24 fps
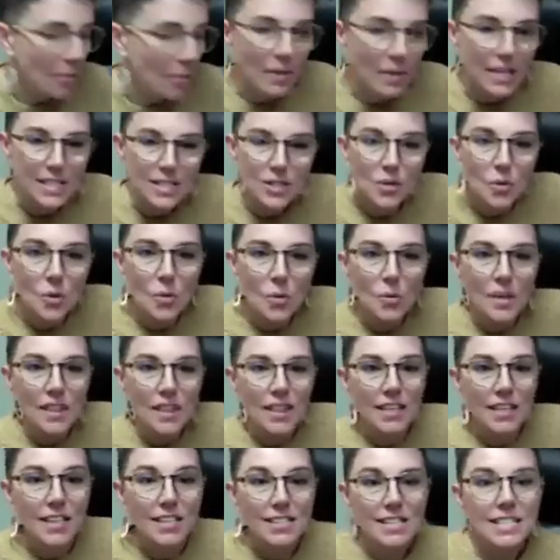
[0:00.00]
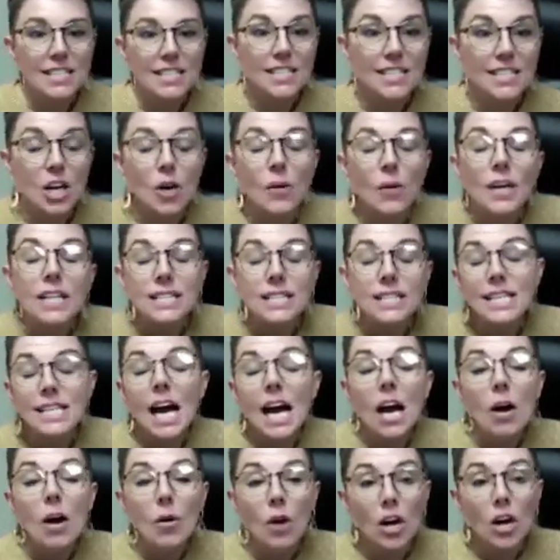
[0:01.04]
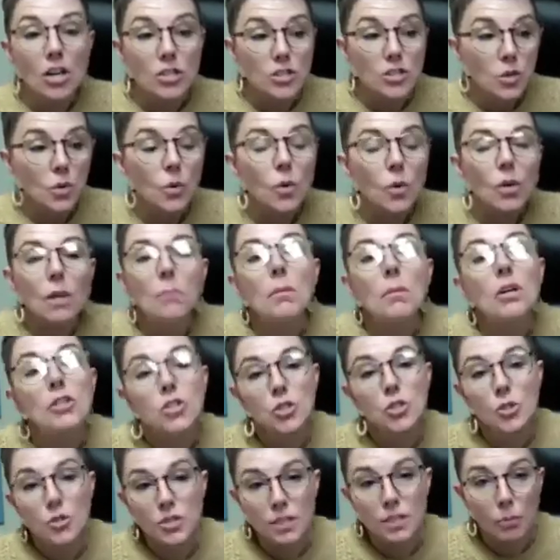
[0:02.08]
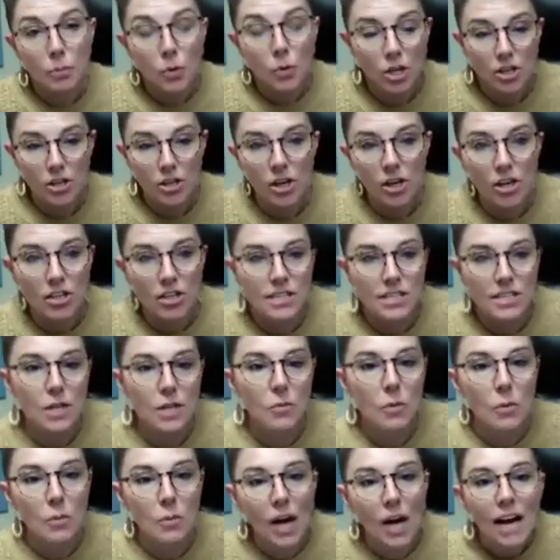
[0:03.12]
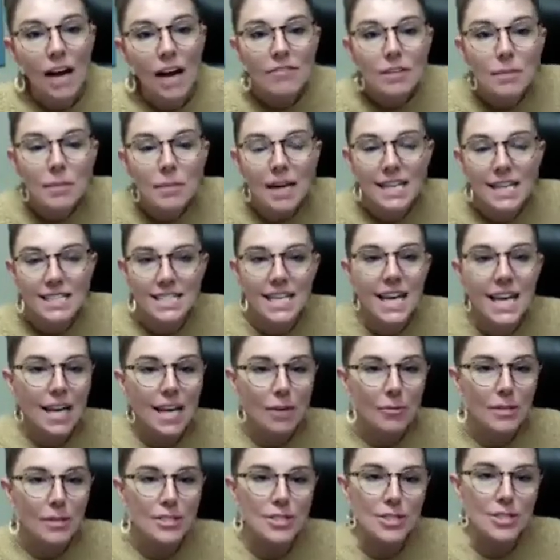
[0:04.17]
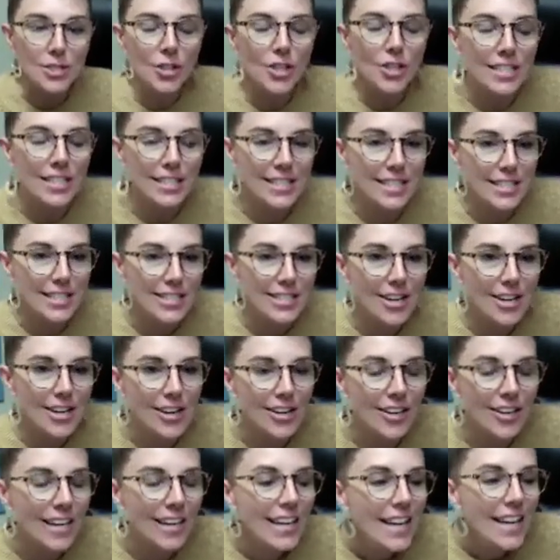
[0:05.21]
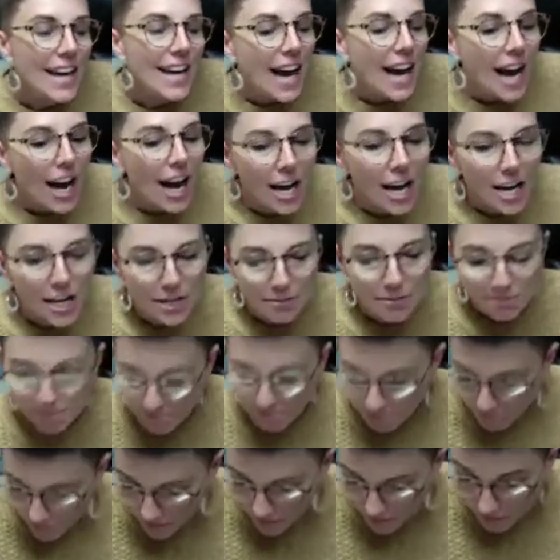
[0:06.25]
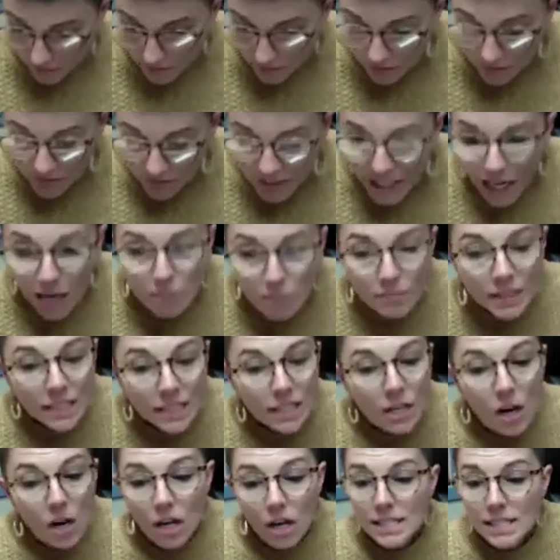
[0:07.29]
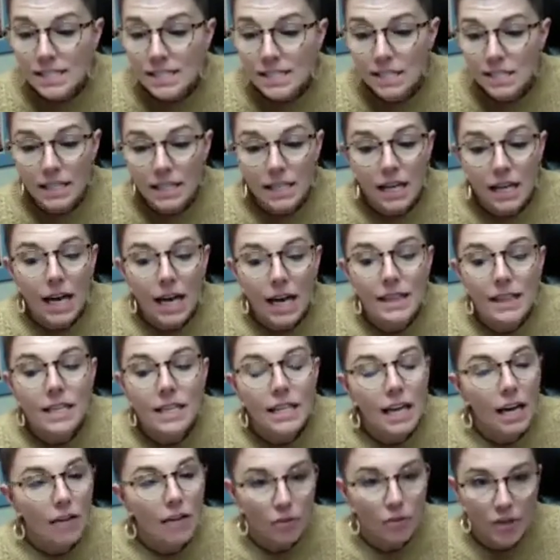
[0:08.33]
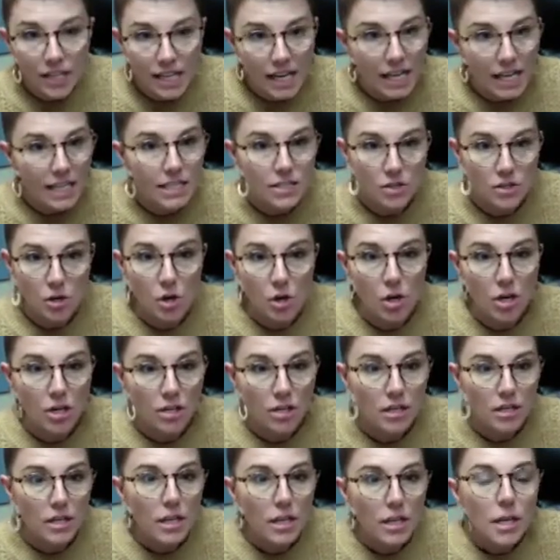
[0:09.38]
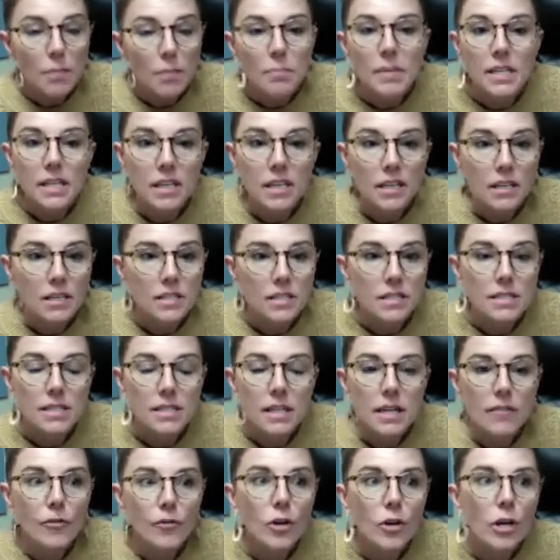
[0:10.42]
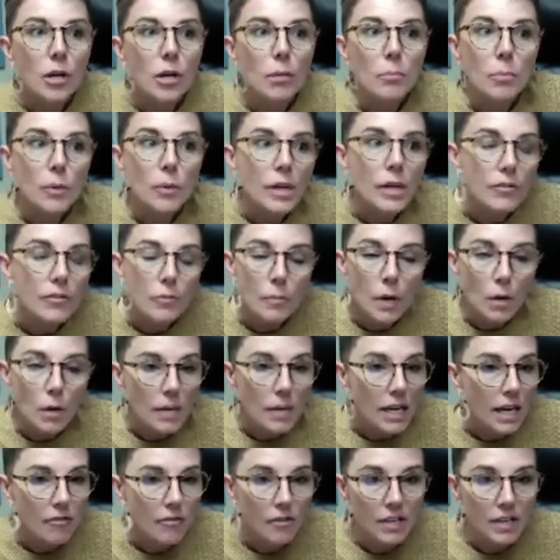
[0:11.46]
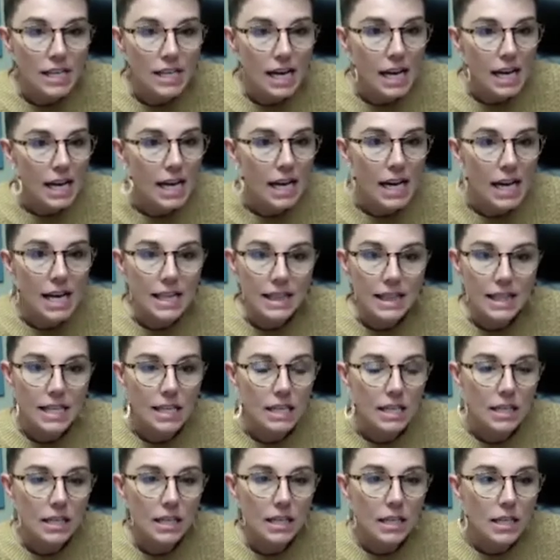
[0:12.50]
at school with us, and so it's now our school emotional support dog. So when we're having a bad day, we just caress the dog. Um, Honestly, I think every day is hard because for a brief moment every day, I think,